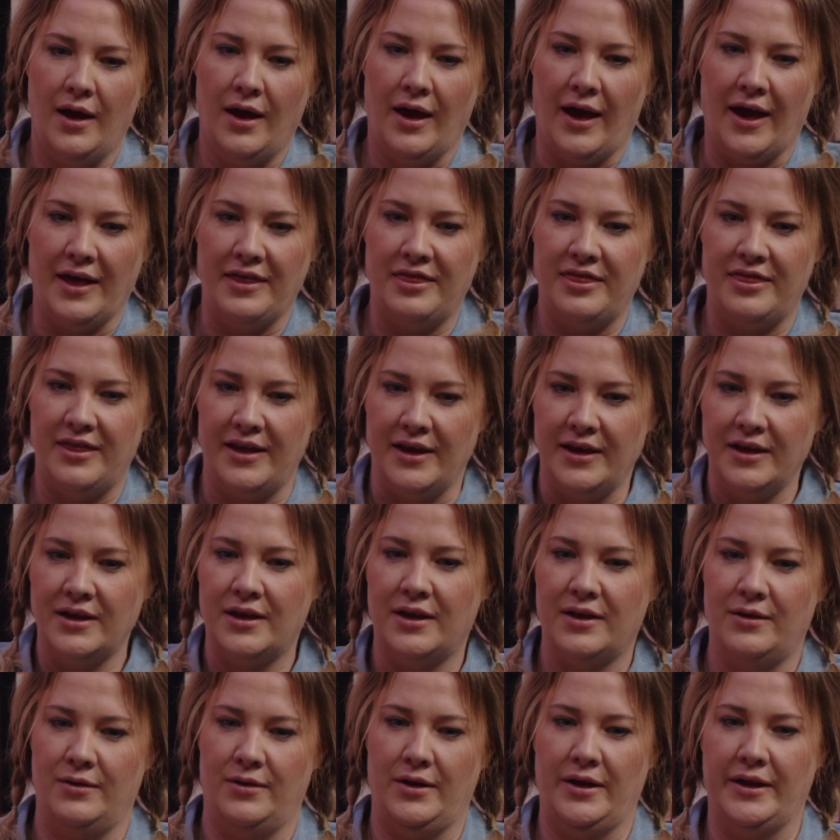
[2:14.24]
I
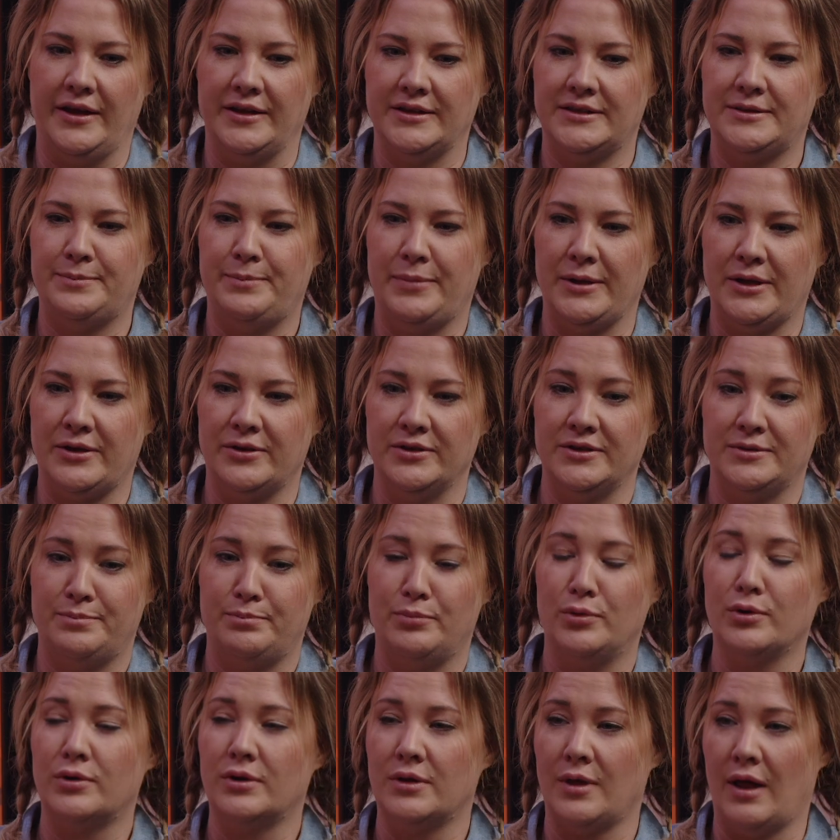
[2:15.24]
think it's because
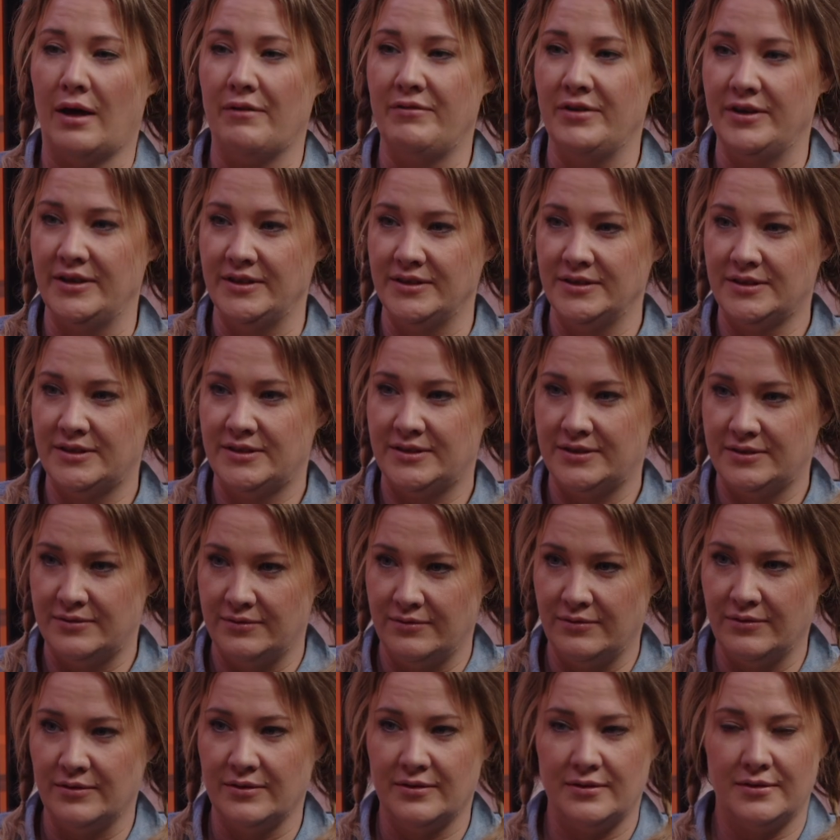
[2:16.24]
book lovers
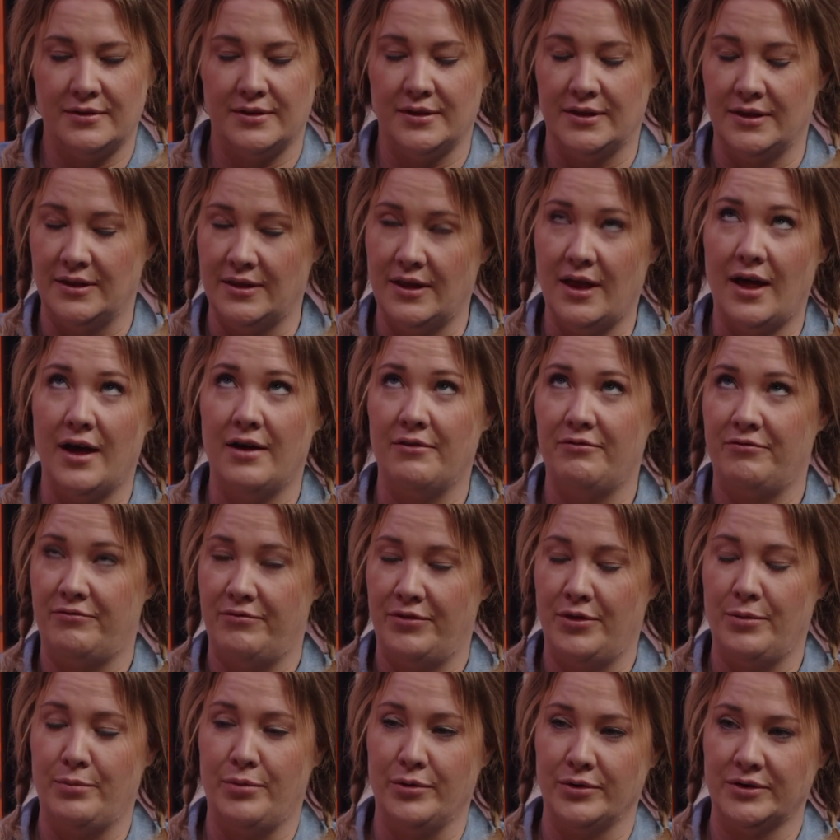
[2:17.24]
love
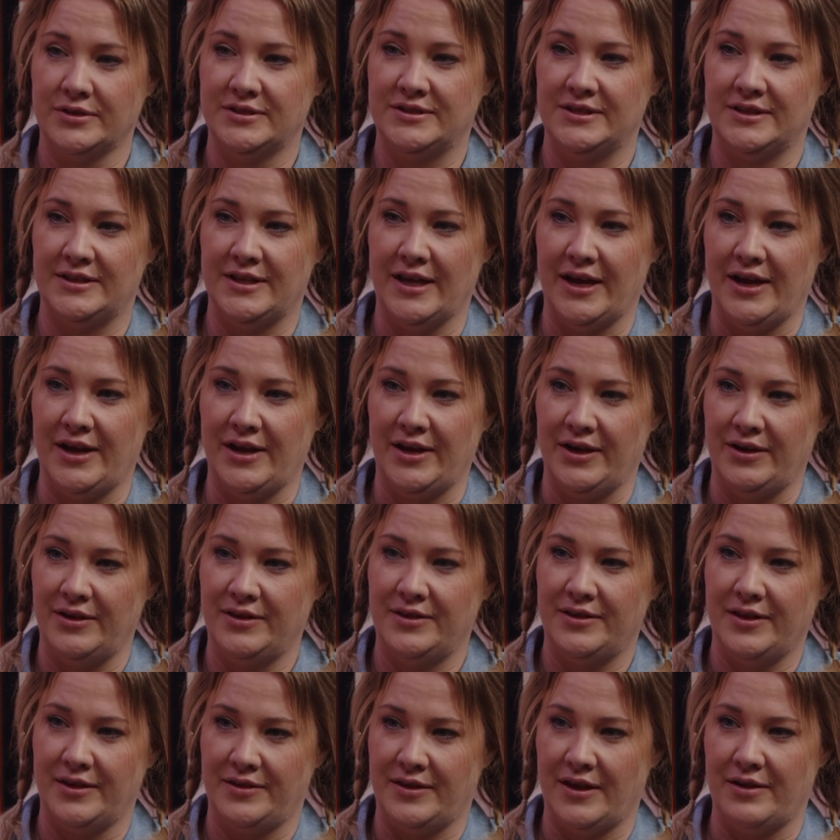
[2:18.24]
the books
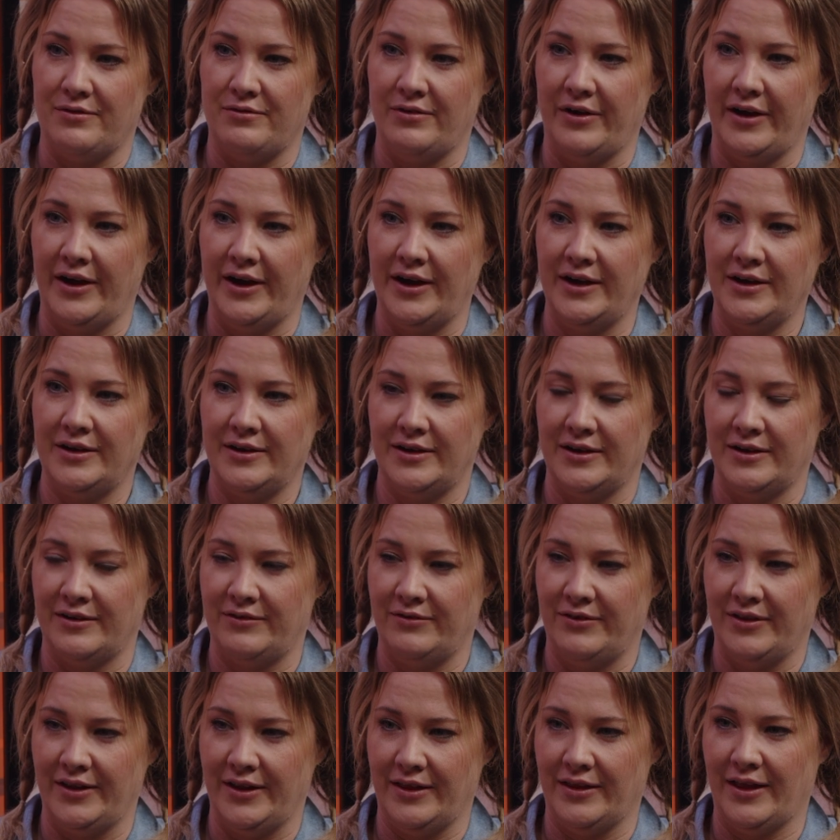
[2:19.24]
that they read, and it
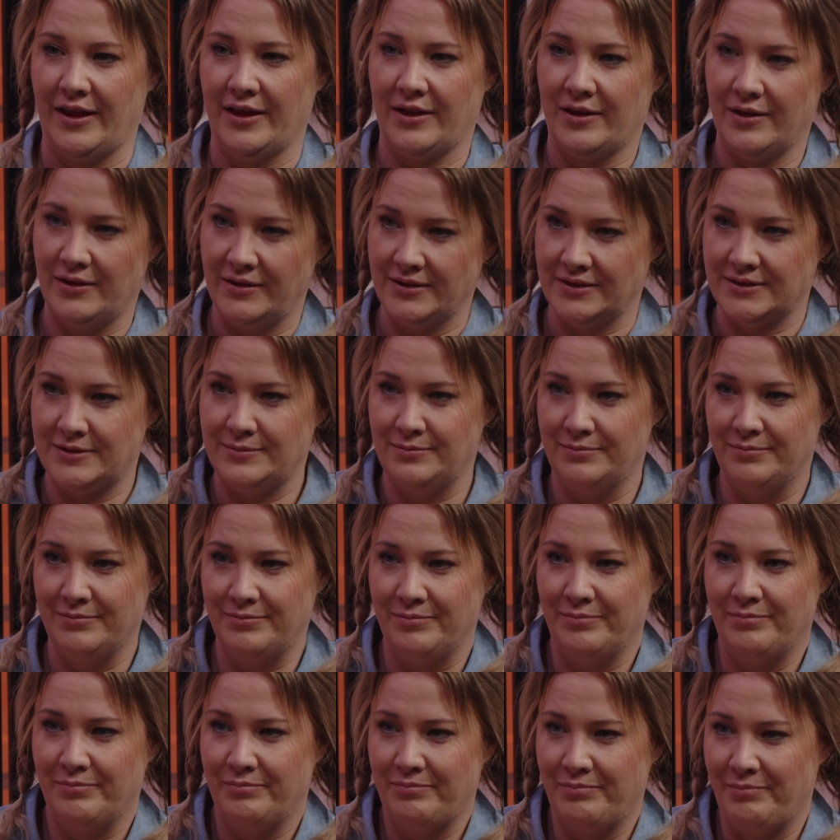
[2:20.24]
really
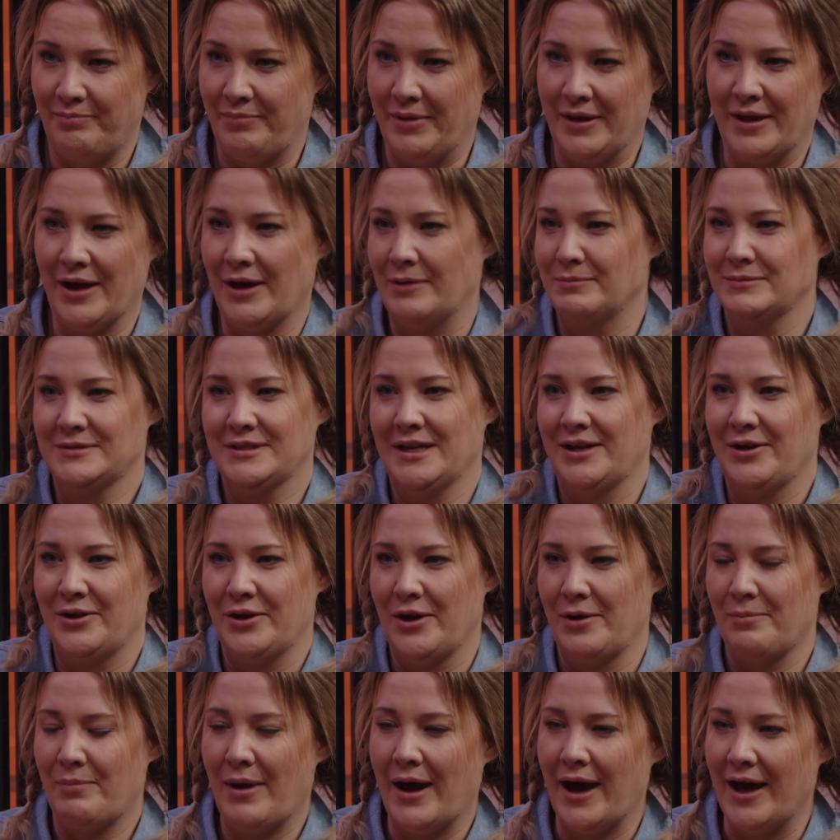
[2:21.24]
becomes, I don't
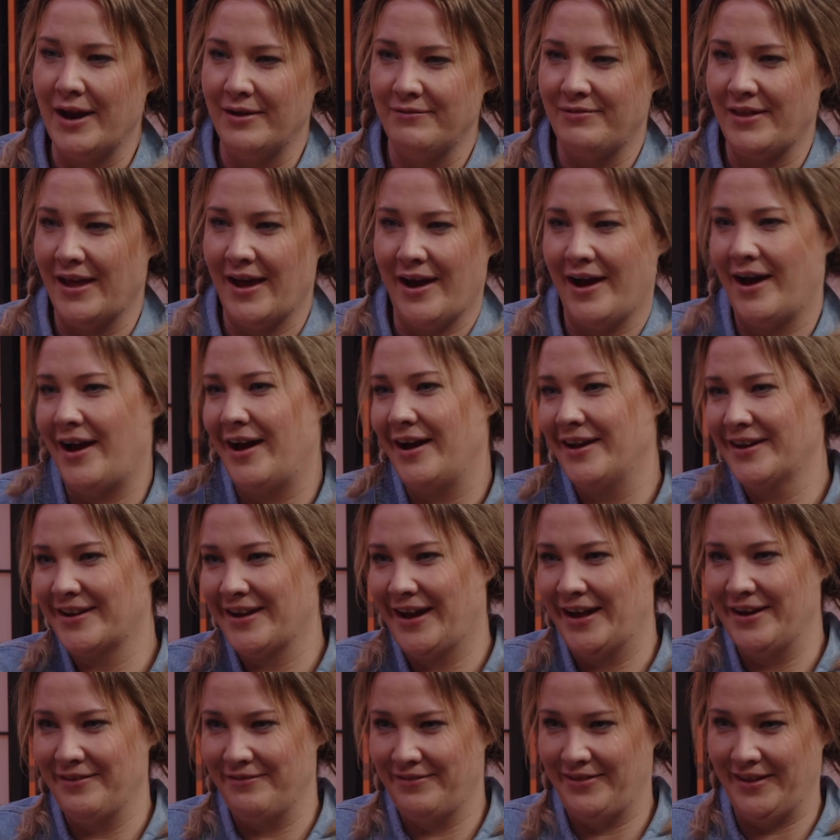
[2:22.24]
know, part of their heart
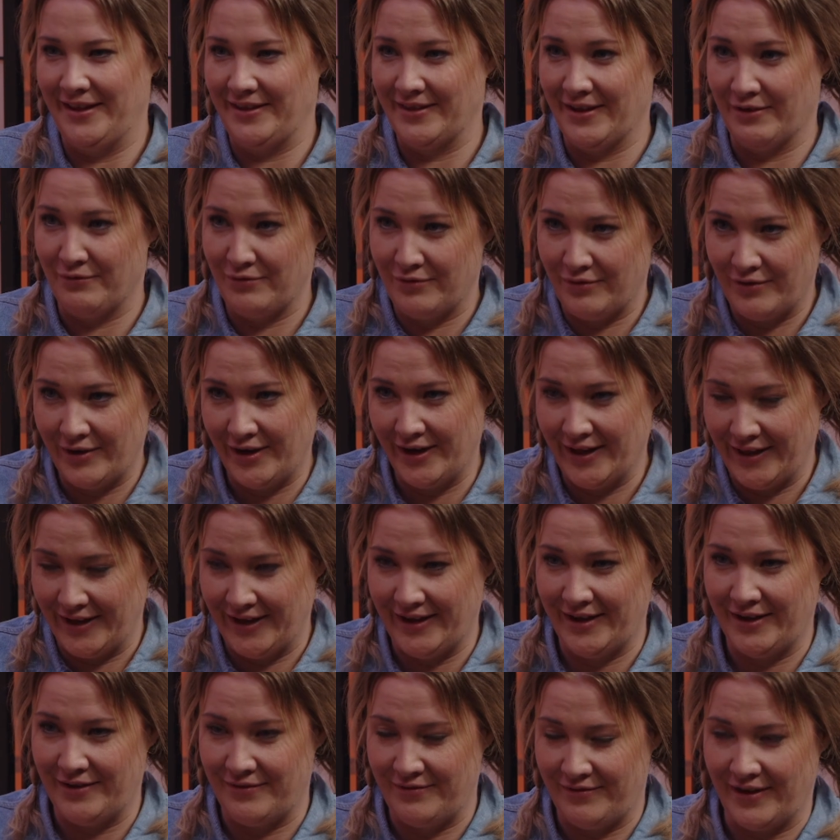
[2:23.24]
kind of thing. They've
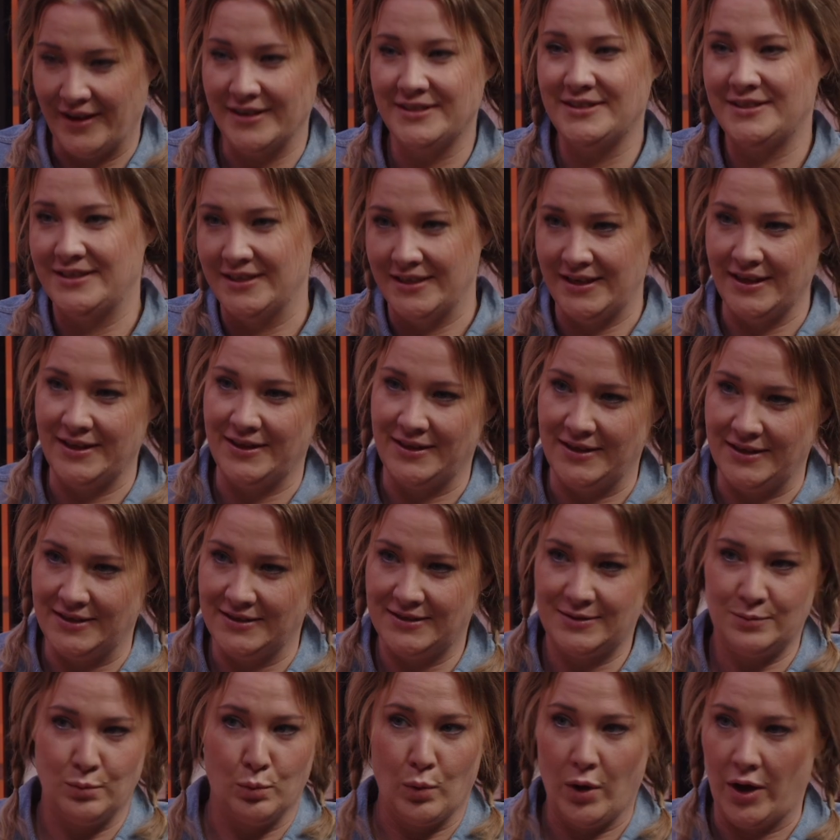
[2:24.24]
really invested in
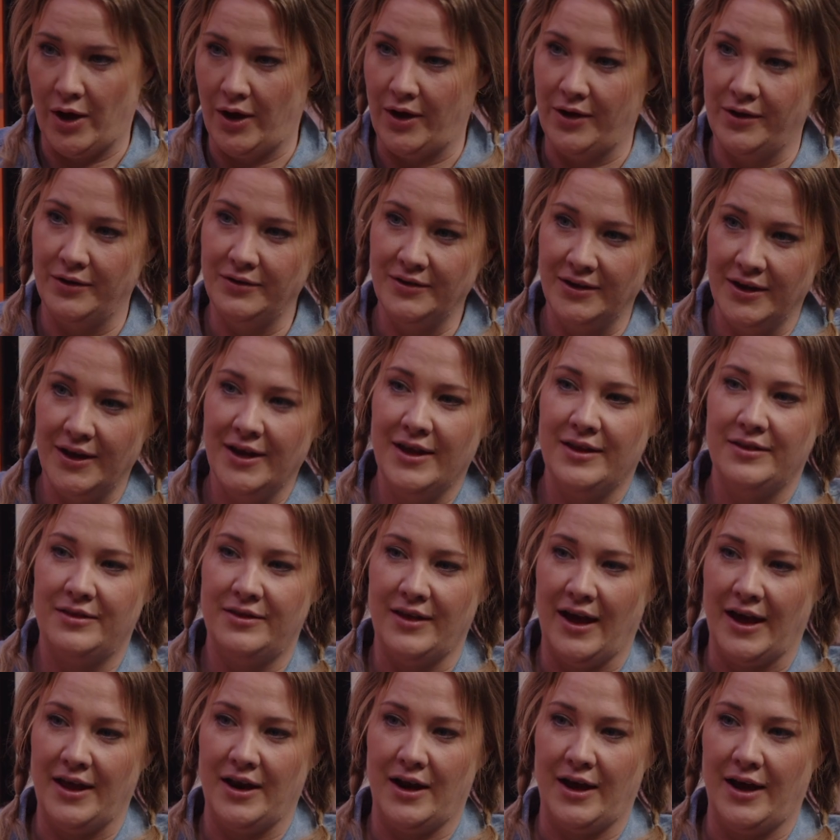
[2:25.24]
this world
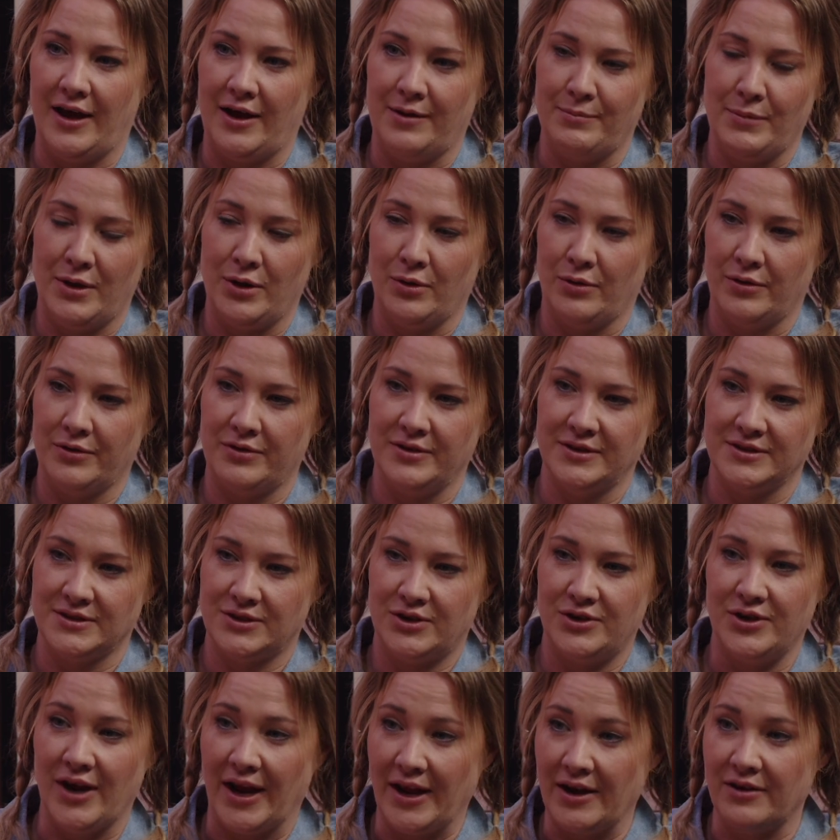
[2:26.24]
that an author's
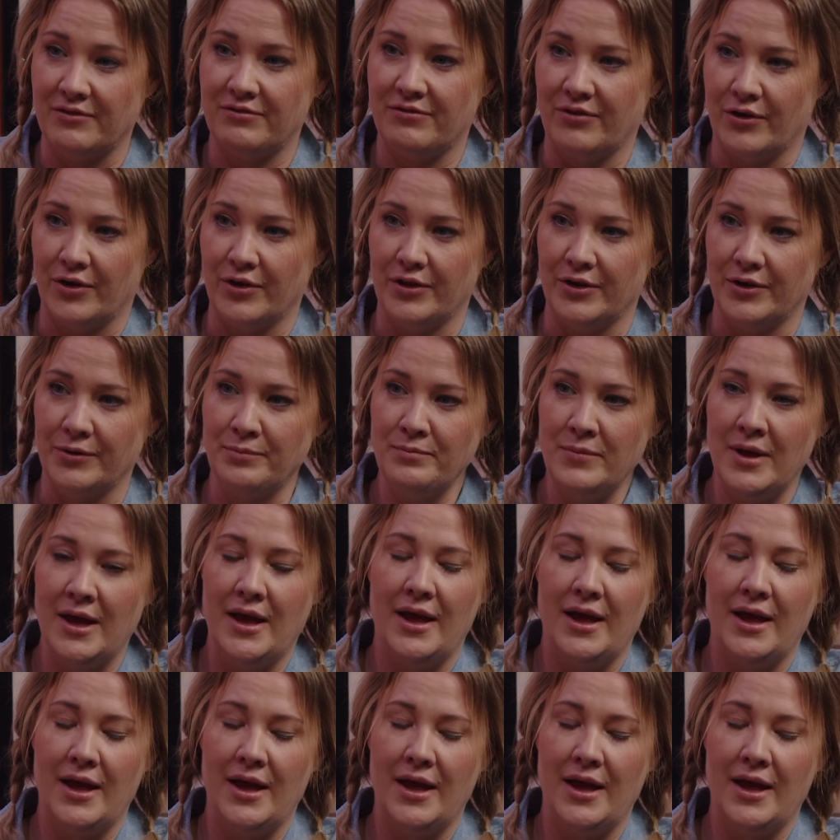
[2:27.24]
created for them.